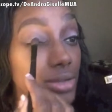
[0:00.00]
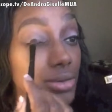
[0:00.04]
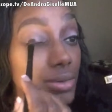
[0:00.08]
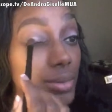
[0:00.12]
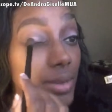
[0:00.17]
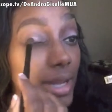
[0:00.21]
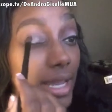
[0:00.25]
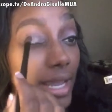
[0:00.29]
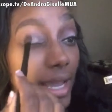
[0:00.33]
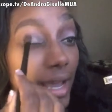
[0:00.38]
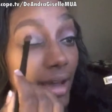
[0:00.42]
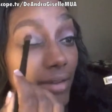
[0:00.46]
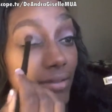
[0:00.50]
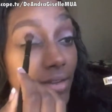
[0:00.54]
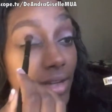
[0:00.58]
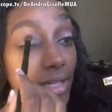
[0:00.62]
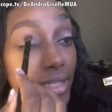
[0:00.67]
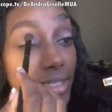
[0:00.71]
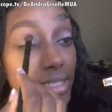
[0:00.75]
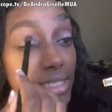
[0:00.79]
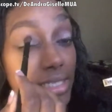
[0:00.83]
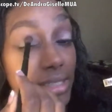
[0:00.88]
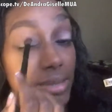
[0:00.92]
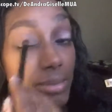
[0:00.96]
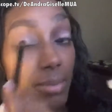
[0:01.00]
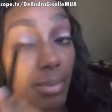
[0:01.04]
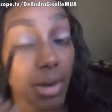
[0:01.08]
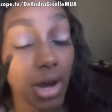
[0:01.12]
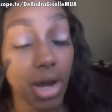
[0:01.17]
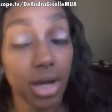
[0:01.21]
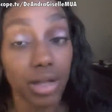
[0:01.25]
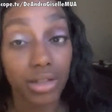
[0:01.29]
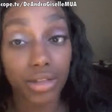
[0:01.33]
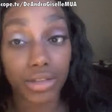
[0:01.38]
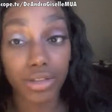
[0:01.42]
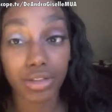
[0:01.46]
who may have a
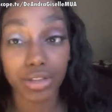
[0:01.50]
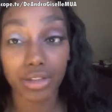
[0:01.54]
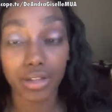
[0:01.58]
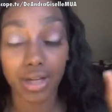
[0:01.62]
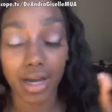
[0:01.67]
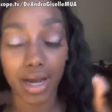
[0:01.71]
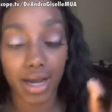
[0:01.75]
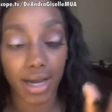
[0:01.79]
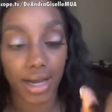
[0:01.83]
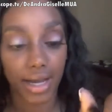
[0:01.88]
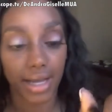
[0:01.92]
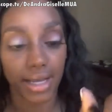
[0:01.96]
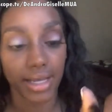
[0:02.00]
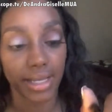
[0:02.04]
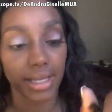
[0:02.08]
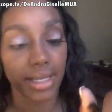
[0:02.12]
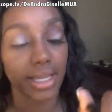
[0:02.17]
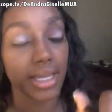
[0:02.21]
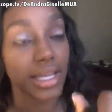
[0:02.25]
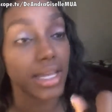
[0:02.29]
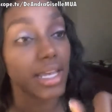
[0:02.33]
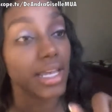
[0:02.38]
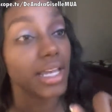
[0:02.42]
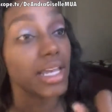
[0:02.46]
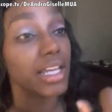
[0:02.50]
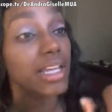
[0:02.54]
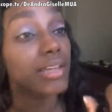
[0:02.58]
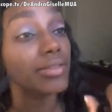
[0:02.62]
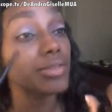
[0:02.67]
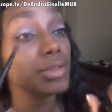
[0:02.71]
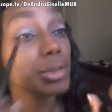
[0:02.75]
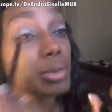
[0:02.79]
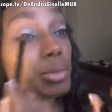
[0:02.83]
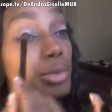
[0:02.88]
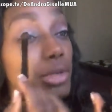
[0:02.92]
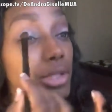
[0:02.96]
smaller eye,
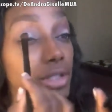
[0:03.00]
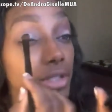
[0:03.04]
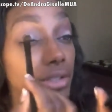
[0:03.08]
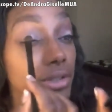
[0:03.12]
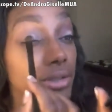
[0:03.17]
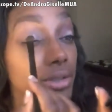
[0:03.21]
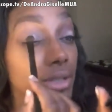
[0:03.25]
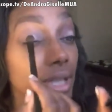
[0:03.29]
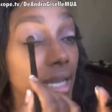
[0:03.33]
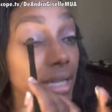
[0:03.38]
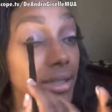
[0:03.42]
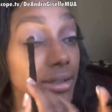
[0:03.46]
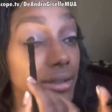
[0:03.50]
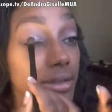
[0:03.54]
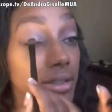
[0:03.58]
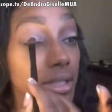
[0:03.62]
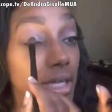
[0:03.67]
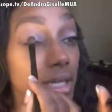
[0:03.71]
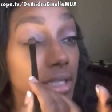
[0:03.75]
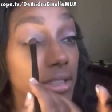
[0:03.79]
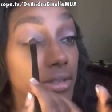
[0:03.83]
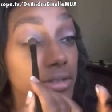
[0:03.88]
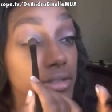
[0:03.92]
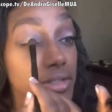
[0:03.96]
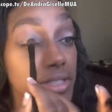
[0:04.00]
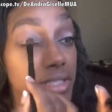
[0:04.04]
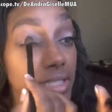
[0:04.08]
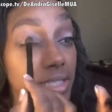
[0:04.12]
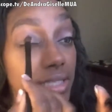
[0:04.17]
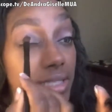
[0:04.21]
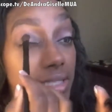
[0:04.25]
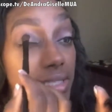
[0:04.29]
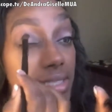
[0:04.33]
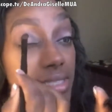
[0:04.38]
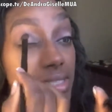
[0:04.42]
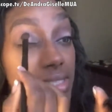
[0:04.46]
if you put your lighter colors
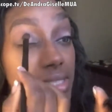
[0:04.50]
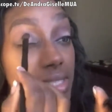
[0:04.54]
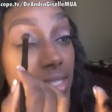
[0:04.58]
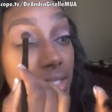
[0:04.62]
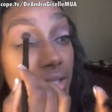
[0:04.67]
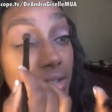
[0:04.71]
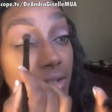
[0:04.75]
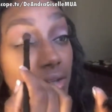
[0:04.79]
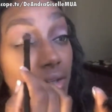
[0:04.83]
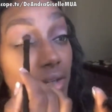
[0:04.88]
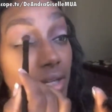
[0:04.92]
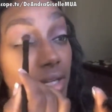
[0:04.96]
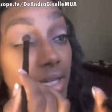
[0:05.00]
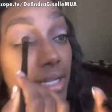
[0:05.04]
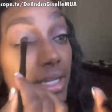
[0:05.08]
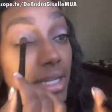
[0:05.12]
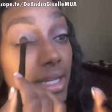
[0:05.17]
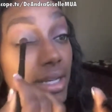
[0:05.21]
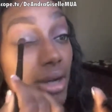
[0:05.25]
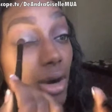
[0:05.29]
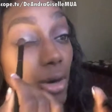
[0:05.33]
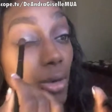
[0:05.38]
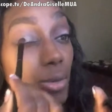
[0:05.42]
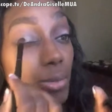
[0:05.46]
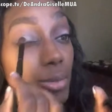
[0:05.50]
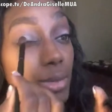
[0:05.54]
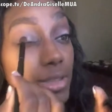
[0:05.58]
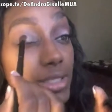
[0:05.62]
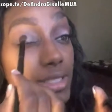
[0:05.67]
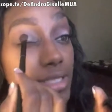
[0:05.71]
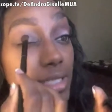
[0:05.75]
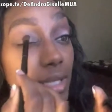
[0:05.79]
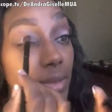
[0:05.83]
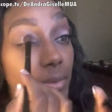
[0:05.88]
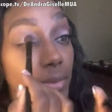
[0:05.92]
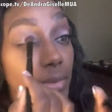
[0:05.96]
in the center, it
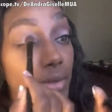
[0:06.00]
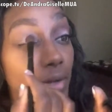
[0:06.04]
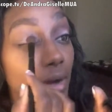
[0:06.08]
opens up